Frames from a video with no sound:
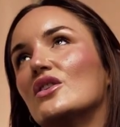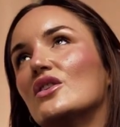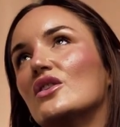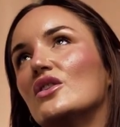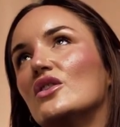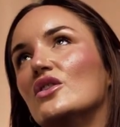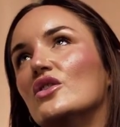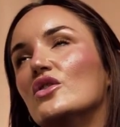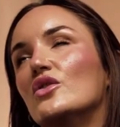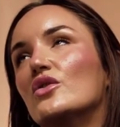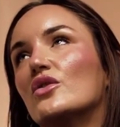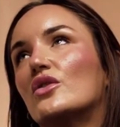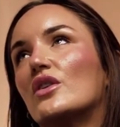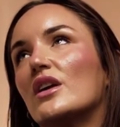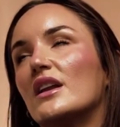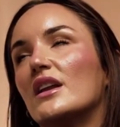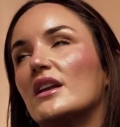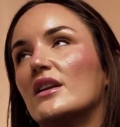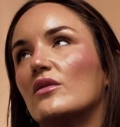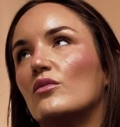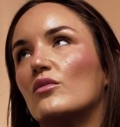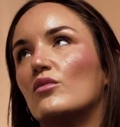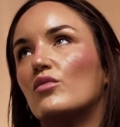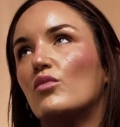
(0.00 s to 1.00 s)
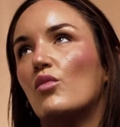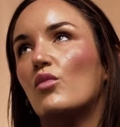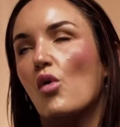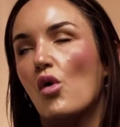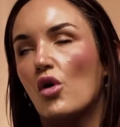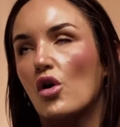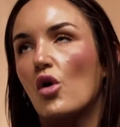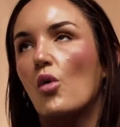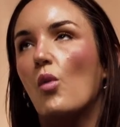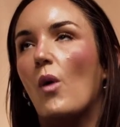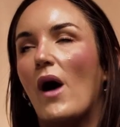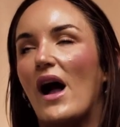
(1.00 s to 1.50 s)
you can
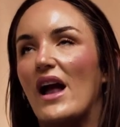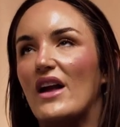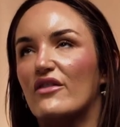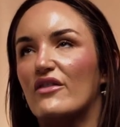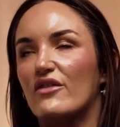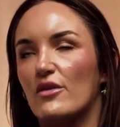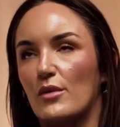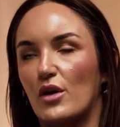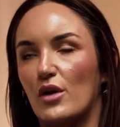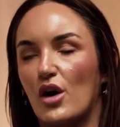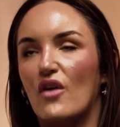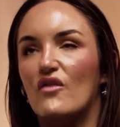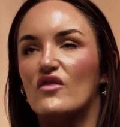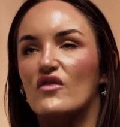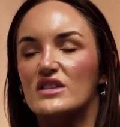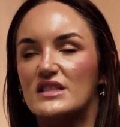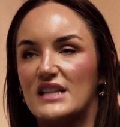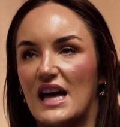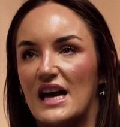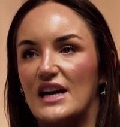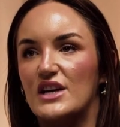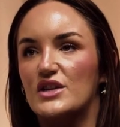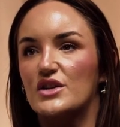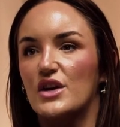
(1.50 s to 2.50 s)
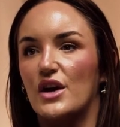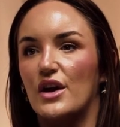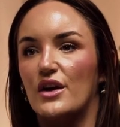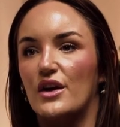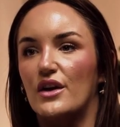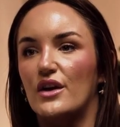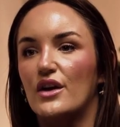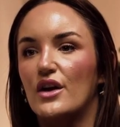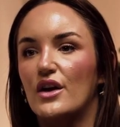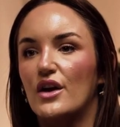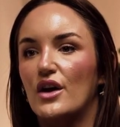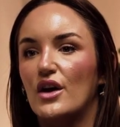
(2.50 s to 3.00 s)
walk away from a
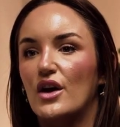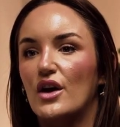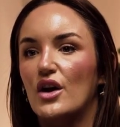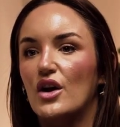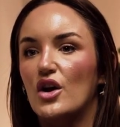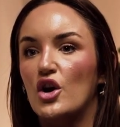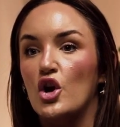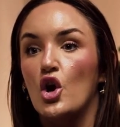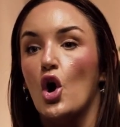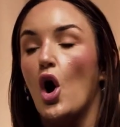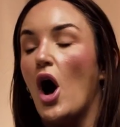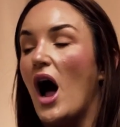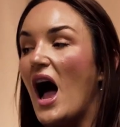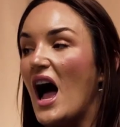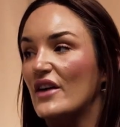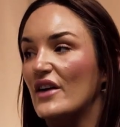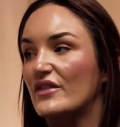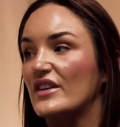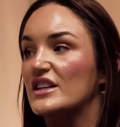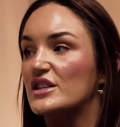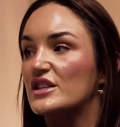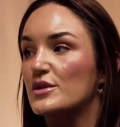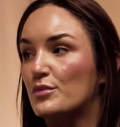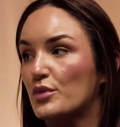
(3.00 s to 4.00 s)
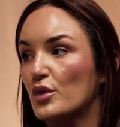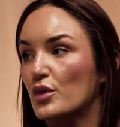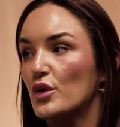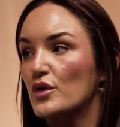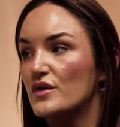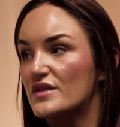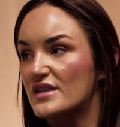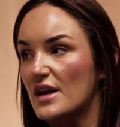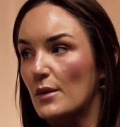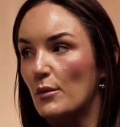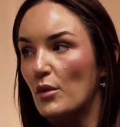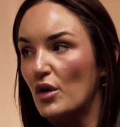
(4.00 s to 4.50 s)
conversation not having to
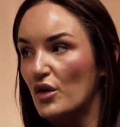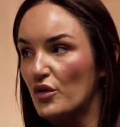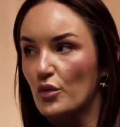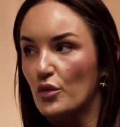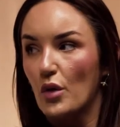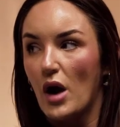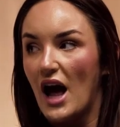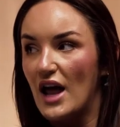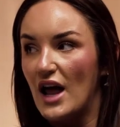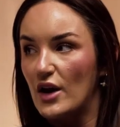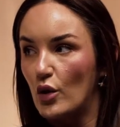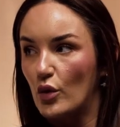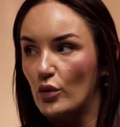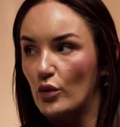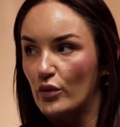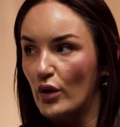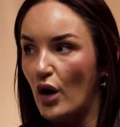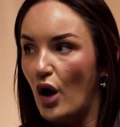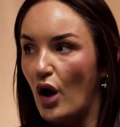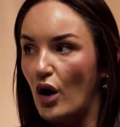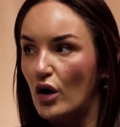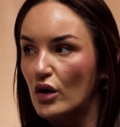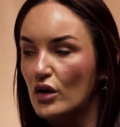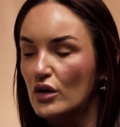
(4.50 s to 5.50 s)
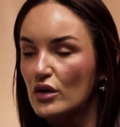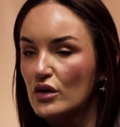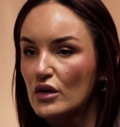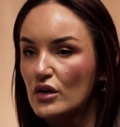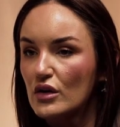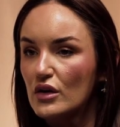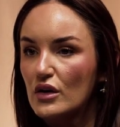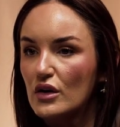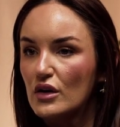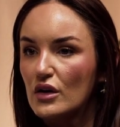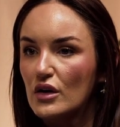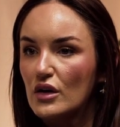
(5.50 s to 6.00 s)
prove someone right or wrong
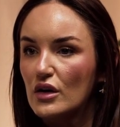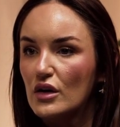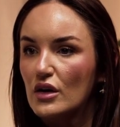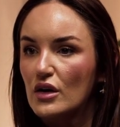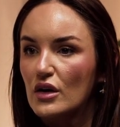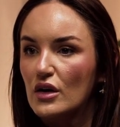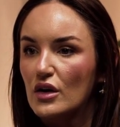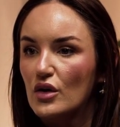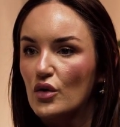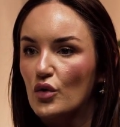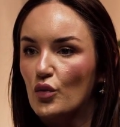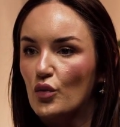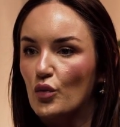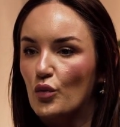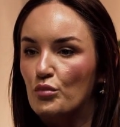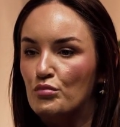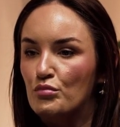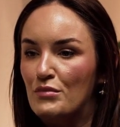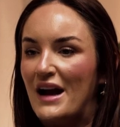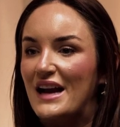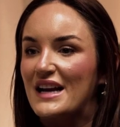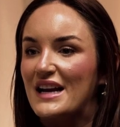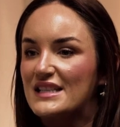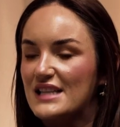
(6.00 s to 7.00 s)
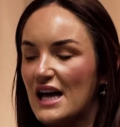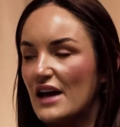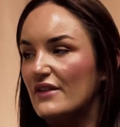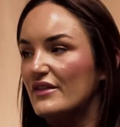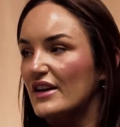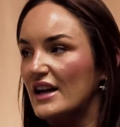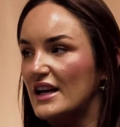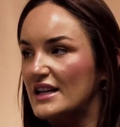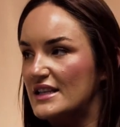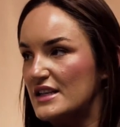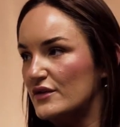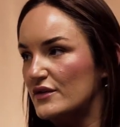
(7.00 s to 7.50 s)
makes
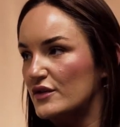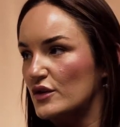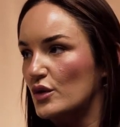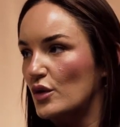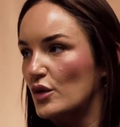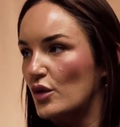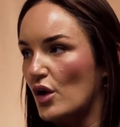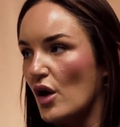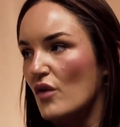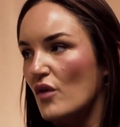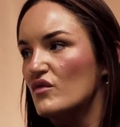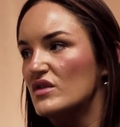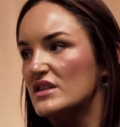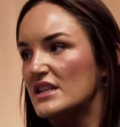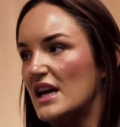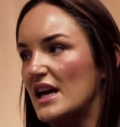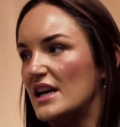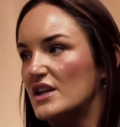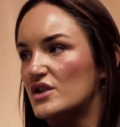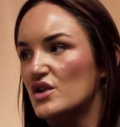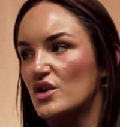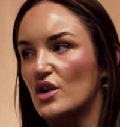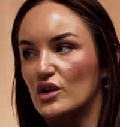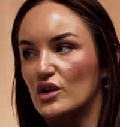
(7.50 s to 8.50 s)
having a difficult conversation